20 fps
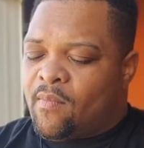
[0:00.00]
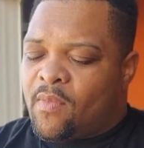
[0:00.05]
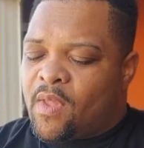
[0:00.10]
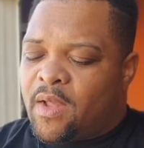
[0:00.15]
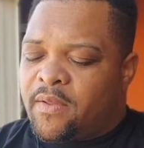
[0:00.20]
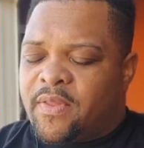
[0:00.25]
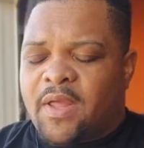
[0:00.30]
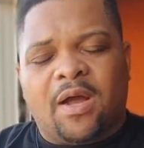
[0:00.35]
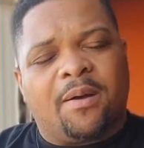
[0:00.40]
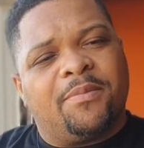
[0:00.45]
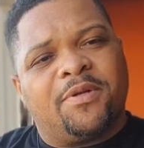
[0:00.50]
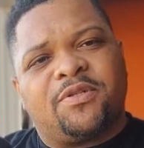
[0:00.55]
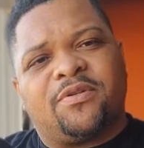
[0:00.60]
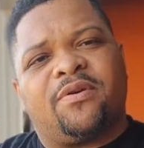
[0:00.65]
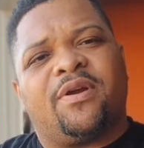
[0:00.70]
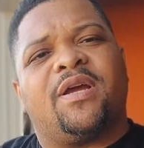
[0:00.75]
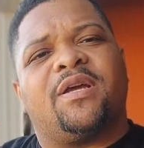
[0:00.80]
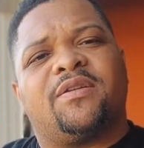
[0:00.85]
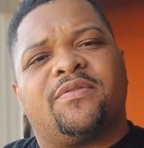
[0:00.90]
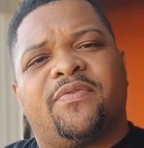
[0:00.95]
I think I'm gonna
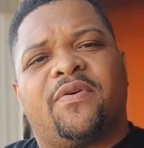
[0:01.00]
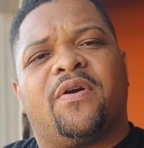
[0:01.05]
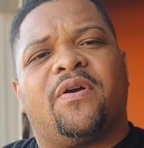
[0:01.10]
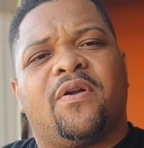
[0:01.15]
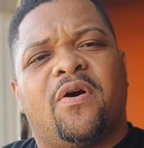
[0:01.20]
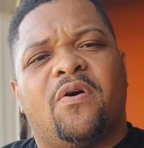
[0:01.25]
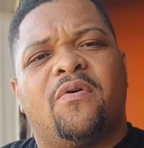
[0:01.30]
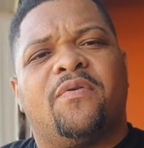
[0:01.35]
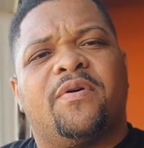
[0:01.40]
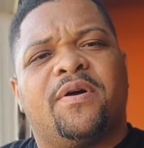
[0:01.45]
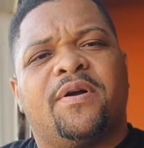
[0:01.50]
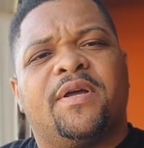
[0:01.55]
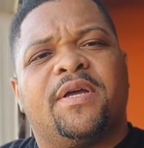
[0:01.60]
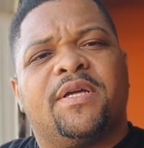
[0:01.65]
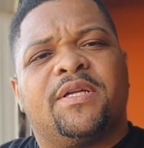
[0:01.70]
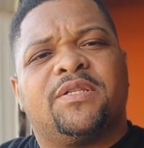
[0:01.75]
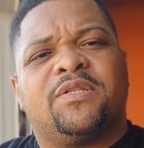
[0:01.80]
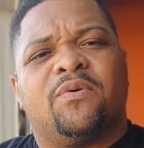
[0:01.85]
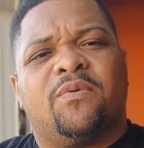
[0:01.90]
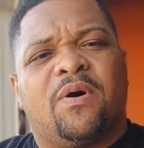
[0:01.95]
transfer it over
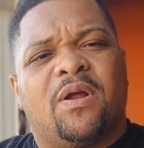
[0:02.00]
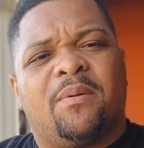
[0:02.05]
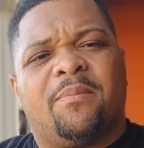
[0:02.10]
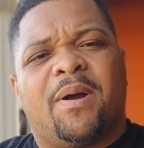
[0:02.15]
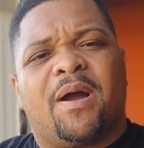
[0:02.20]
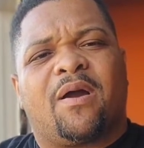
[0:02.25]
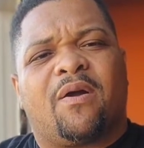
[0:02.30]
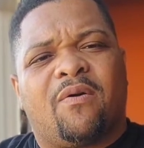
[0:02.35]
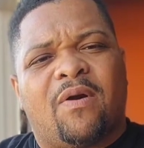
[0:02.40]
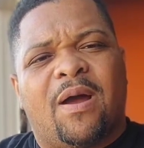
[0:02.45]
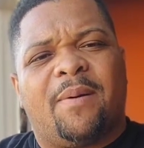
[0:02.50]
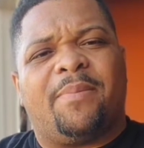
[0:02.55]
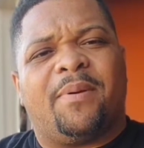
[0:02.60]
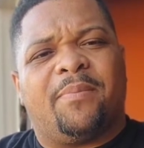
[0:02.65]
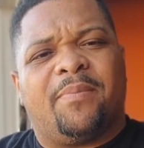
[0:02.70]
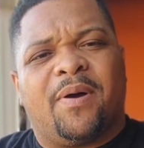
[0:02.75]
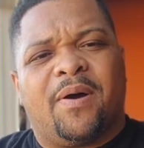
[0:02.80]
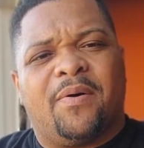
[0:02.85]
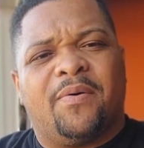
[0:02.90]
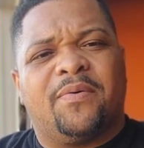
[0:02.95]
to one of my crappie
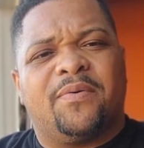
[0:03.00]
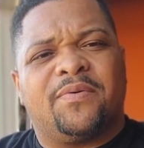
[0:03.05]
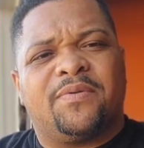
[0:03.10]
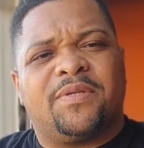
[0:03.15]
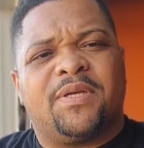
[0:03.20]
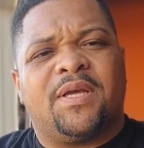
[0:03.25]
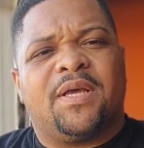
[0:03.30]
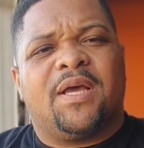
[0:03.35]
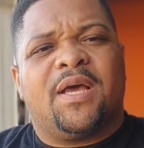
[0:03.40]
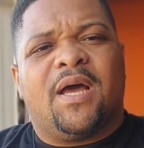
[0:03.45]
poles.